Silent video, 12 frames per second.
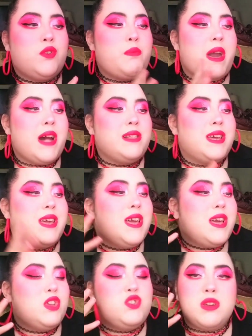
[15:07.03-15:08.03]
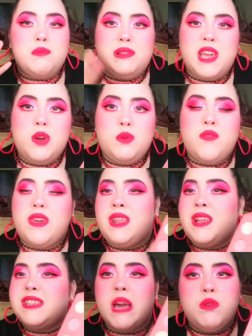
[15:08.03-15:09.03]
palette that you can play with
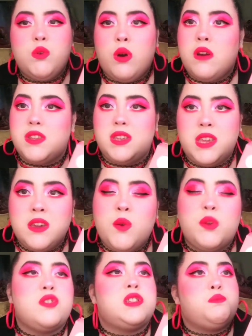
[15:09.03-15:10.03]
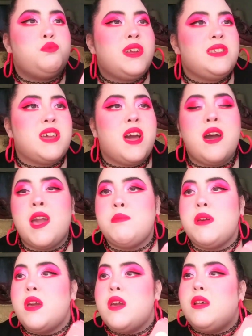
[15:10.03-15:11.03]
anytime you want of the year, whether it's springtime,
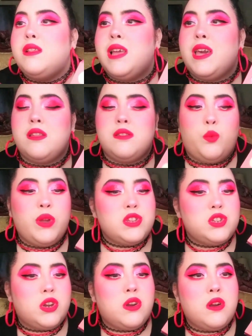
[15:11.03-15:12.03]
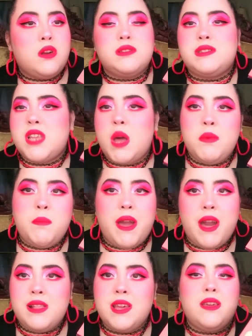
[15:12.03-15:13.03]
like in the winter, summer
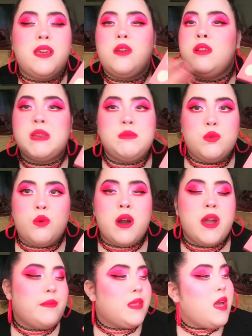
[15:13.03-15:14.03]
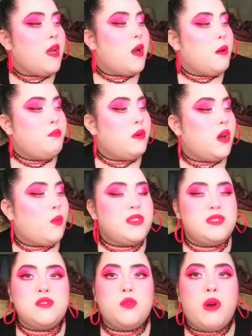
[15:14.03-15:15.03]
palette, anytime you want. But
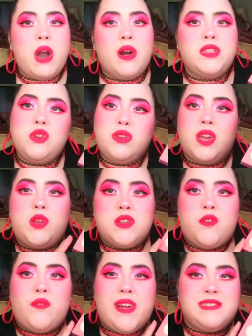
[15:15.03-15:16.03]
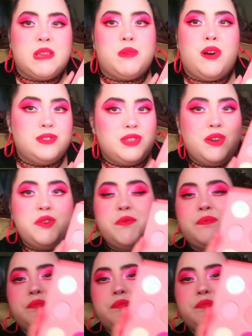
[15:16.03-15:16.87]
once in a while, I think you can use it for Valentine also.